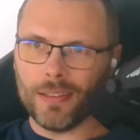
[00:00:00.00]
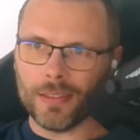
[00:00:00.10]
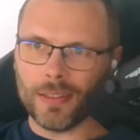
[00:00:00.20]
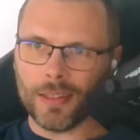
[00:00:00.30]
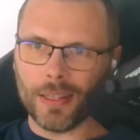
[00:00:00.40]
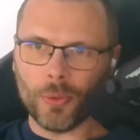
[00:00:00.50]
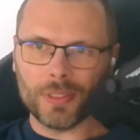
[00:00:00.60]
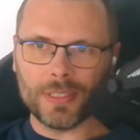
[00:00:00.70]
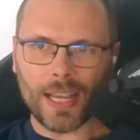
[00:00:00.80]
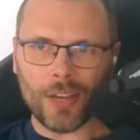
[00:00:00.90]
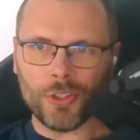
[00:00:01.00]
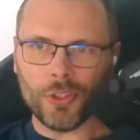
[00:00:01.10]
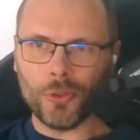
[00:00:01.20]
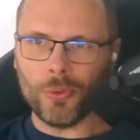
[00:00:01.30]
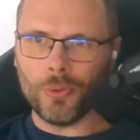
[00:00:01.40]
it will tell
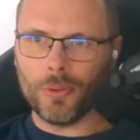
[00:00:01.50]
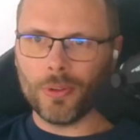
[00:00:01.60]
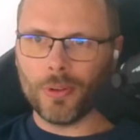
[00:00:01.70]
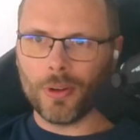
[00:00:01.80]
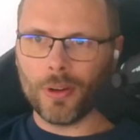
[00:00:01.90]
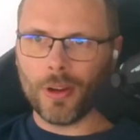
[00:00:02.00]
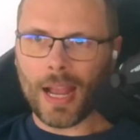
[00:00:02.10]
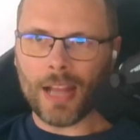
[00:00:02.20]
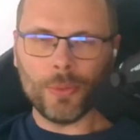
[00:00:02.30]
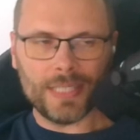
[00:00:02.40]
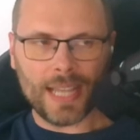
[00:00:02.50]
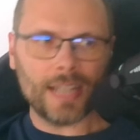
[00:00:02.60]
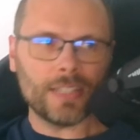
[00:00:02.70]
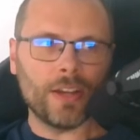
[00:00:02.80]
you how to attack.